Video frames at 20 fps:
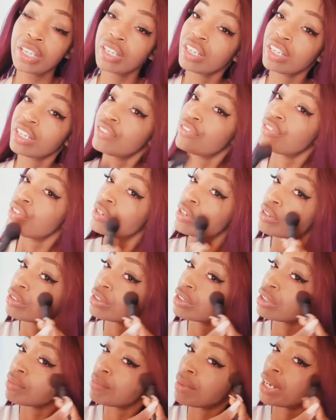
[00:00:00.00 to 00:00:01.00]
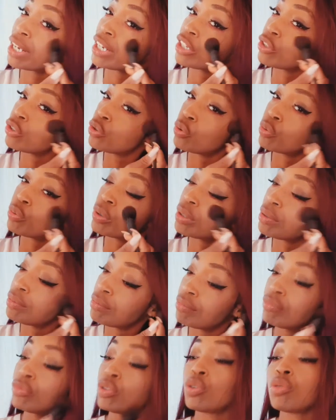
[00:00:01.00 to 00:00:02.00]
if you know somebody who
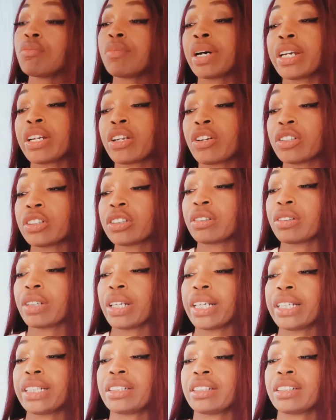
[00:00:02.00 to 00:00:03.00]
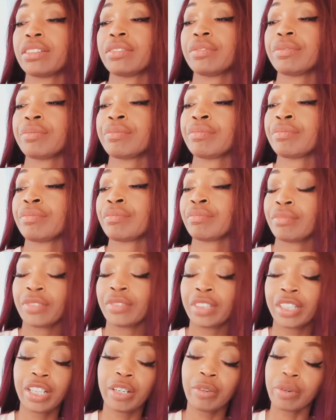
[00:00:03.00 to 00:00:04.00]
might also like to
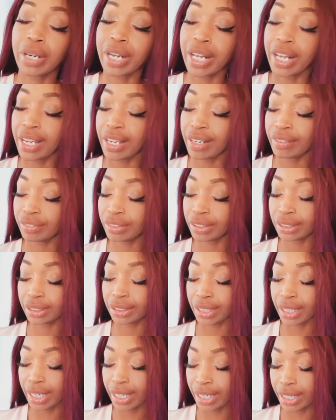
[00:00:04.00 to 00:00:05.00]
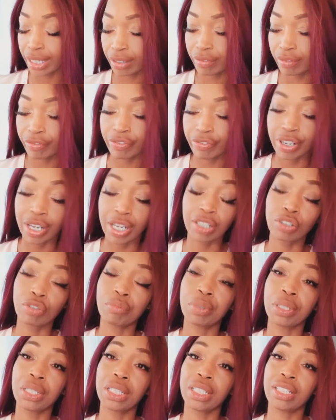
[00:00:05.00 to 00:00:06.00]
hear what I have to say and follow
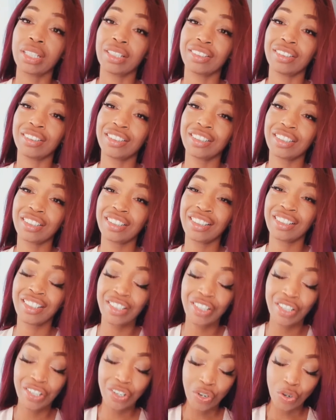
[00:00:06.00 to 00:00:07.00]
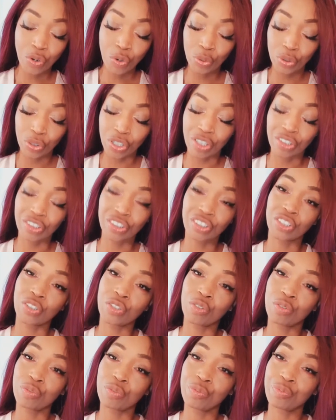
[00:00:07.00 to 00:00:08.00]
me, and who's
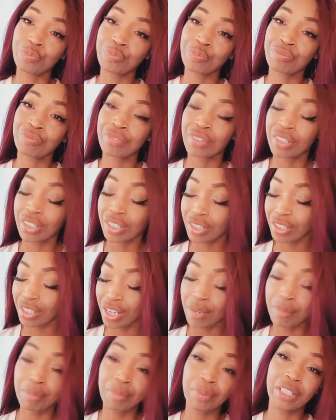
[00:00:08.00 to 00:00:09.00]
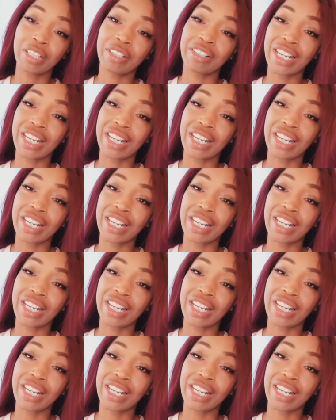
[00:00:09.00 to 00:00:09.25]
also up there in